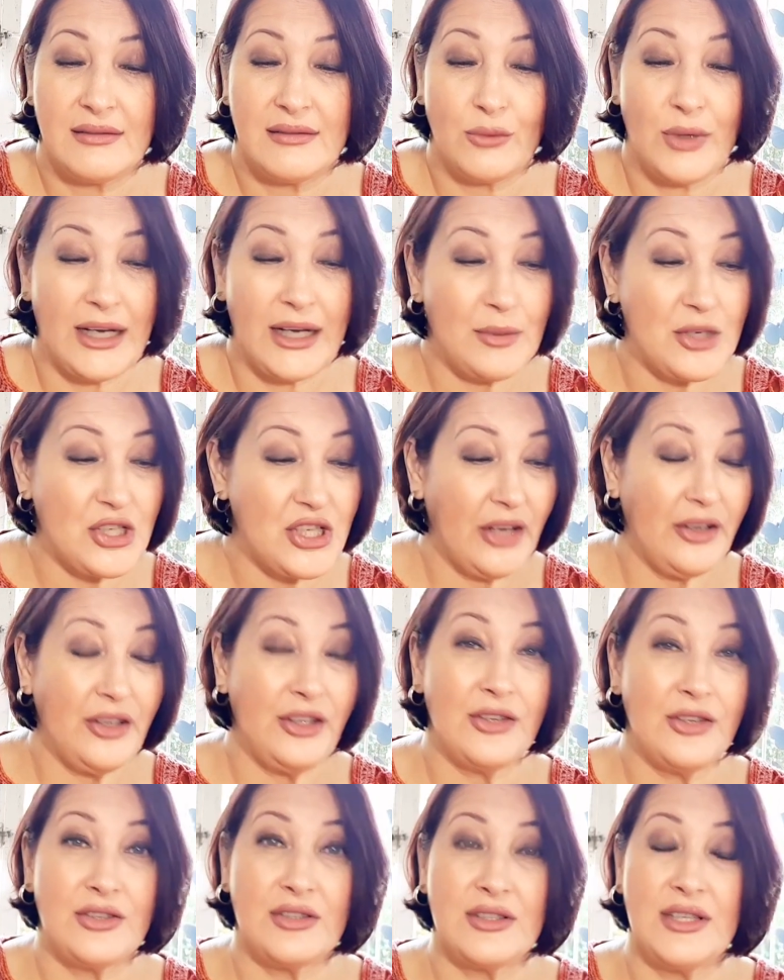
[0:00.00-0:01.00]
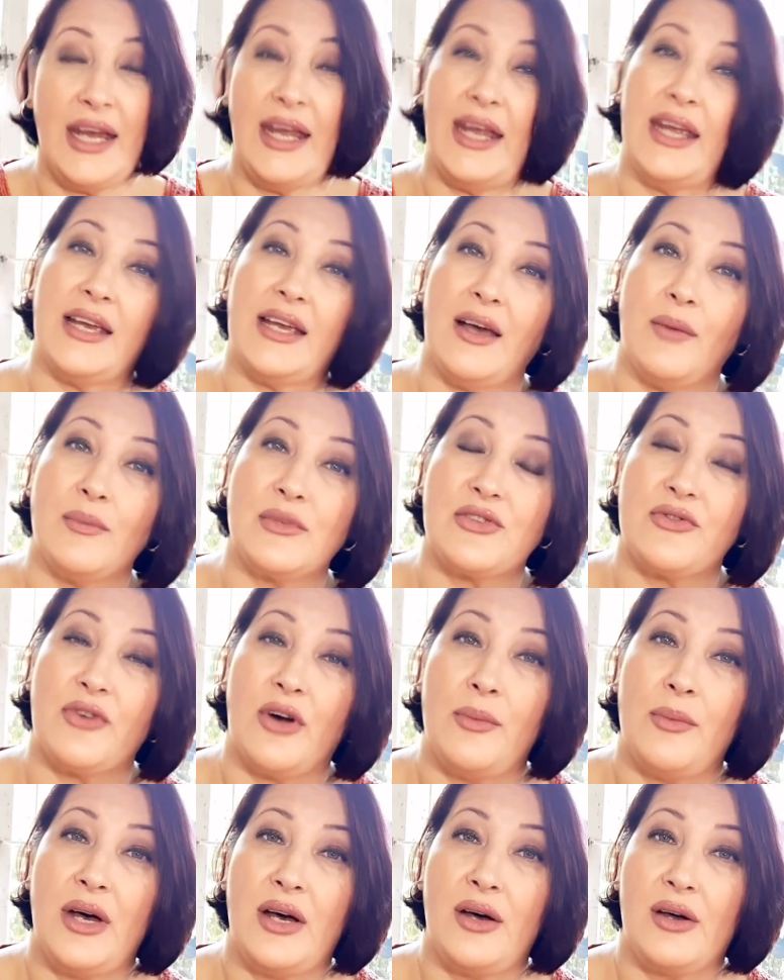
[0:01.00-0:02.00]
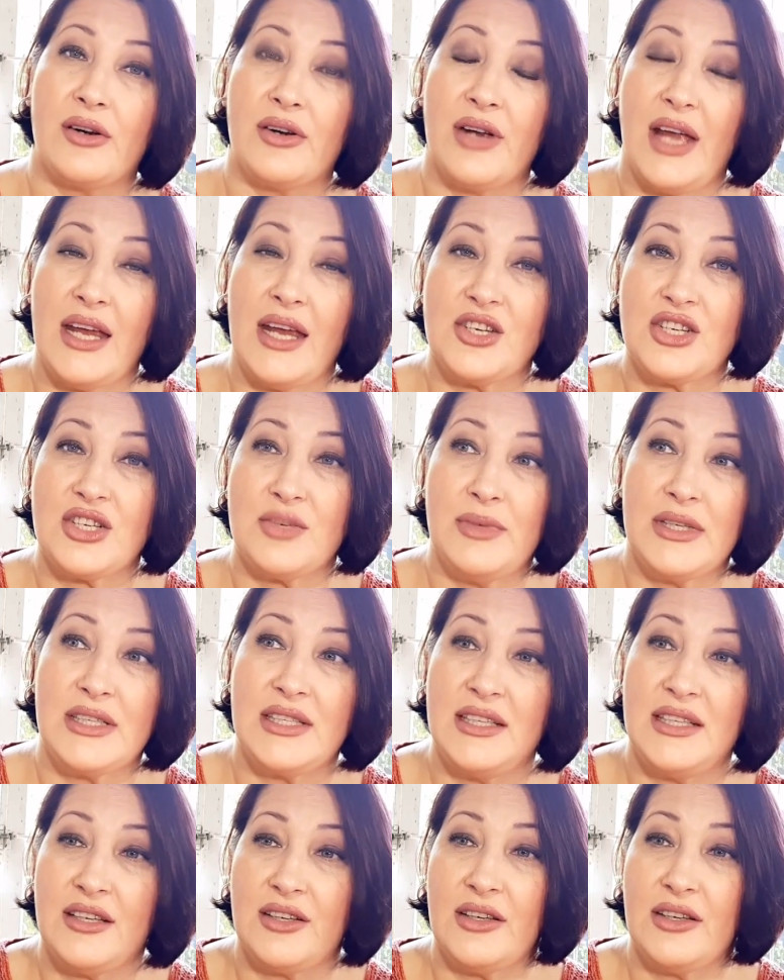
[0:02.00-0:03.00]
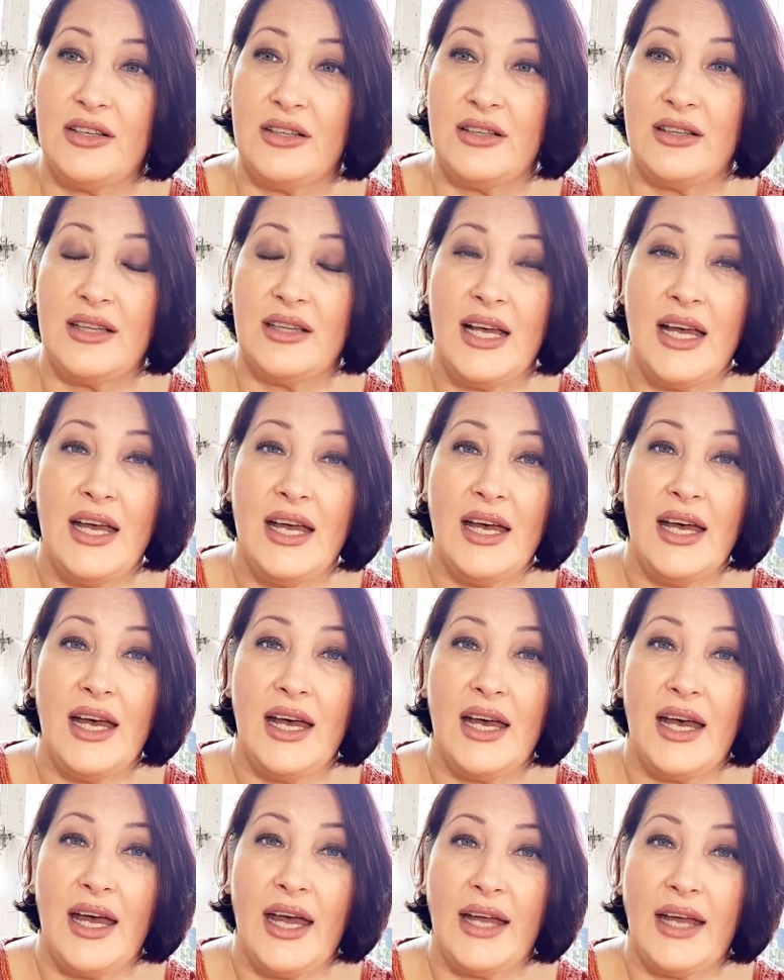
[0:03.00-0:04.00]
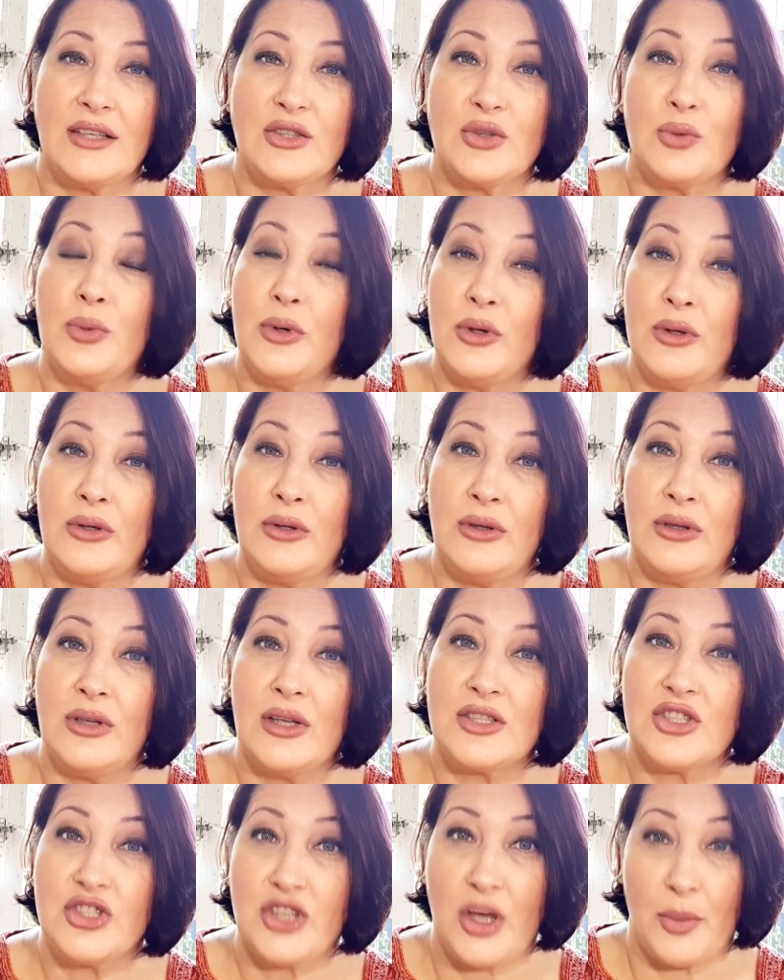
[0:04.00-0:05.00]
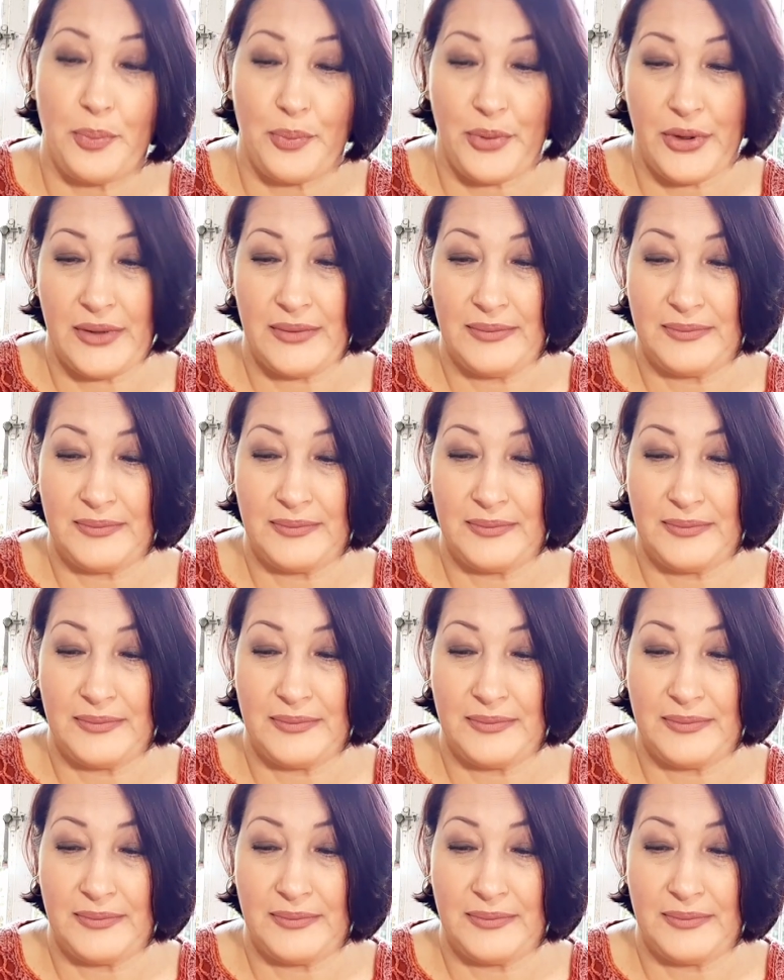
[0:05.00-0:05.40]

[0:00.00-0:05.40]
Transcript: what I'm showing you today comes from RASH Material and Wool Shop.